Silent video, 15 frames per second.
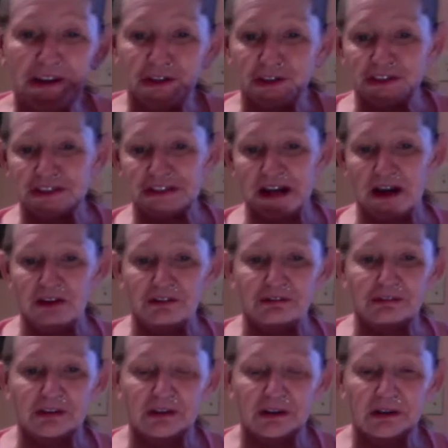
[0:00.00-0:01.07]

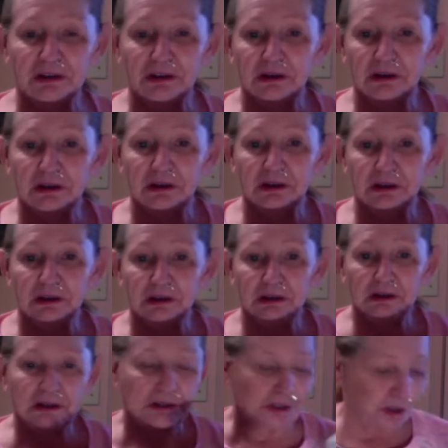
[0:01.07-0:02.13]
yourself.
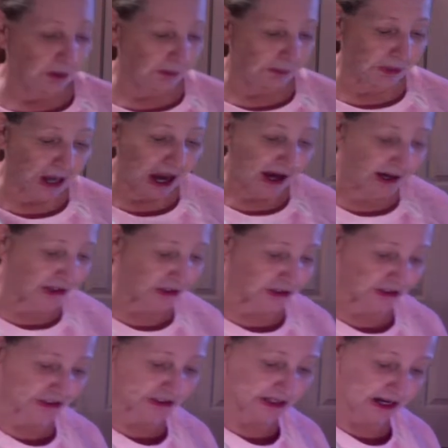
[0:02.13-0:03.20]
You'll block
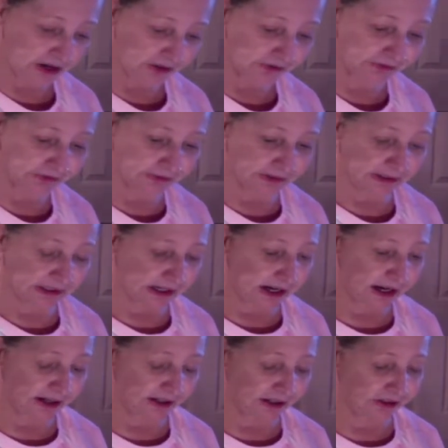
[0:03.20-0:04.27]
yourself.
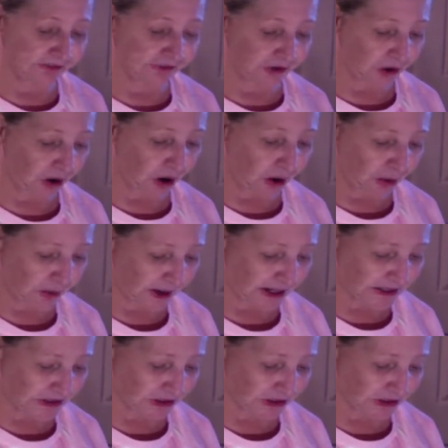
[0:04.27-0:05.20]
If you're always